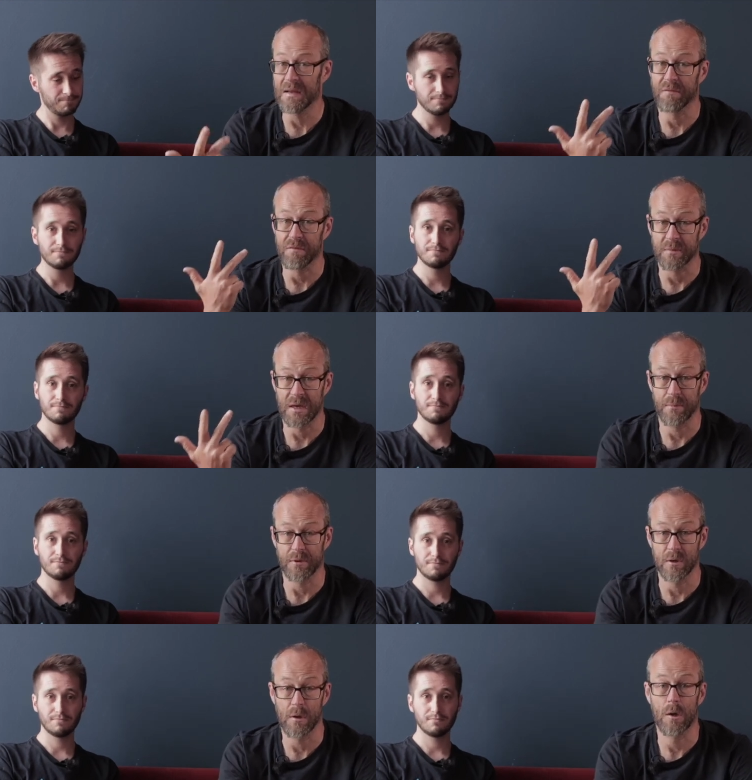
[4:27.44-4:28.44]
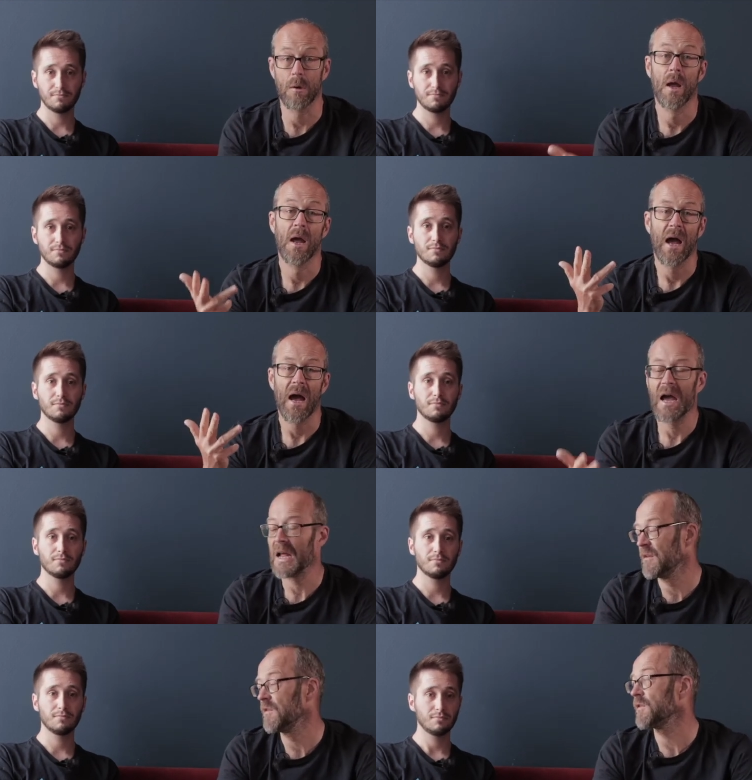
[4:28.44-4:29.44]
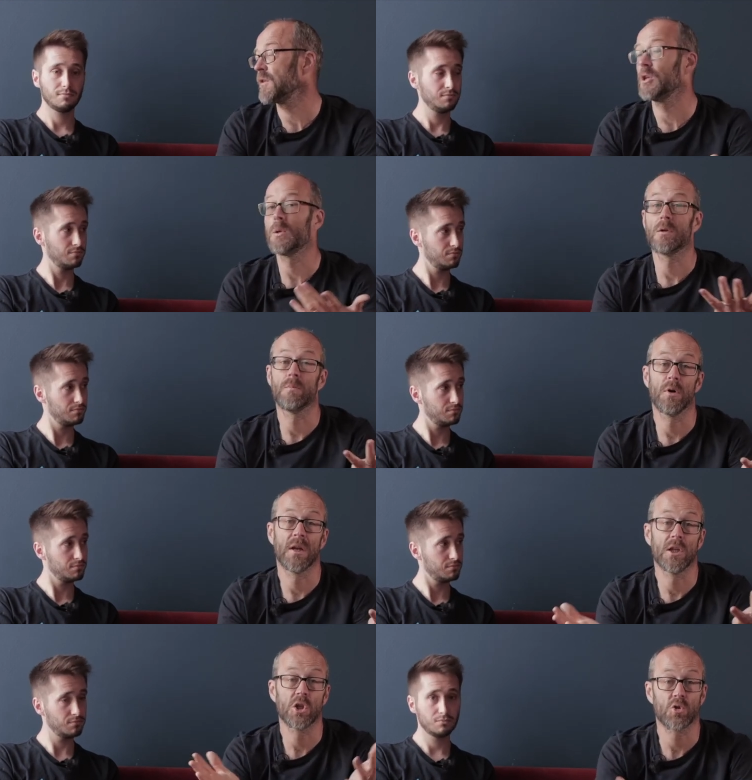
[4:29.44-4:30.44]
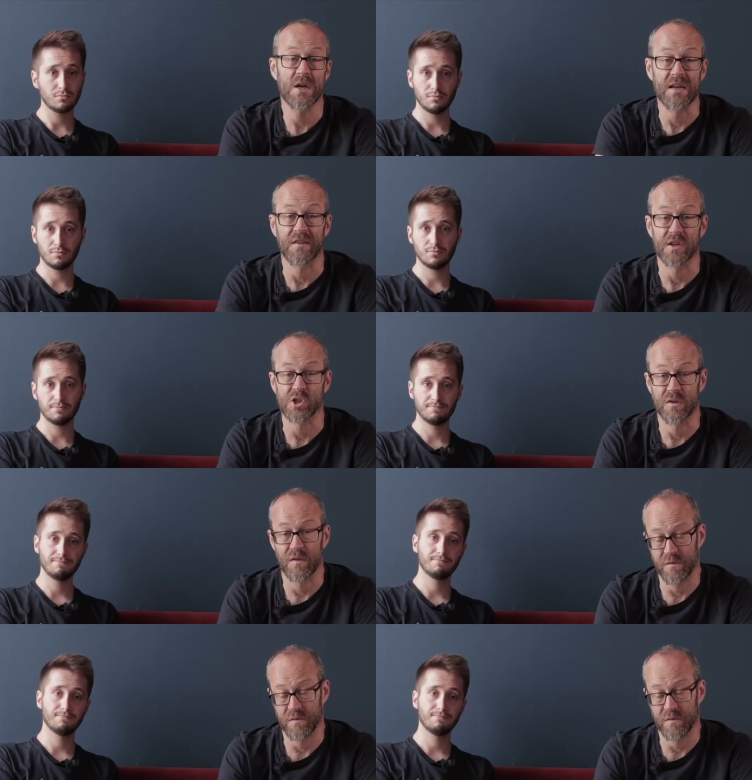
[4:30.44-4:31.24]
Speaker 1: and from Campagnolo. And you can pull in training sessions